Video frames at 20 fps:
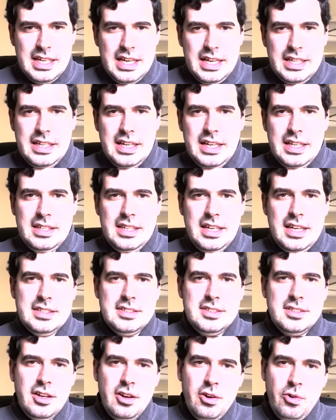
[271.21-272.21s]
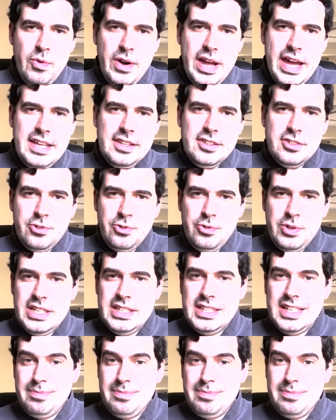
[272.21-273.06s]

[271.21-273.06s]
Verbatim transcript: And then there's a red, green,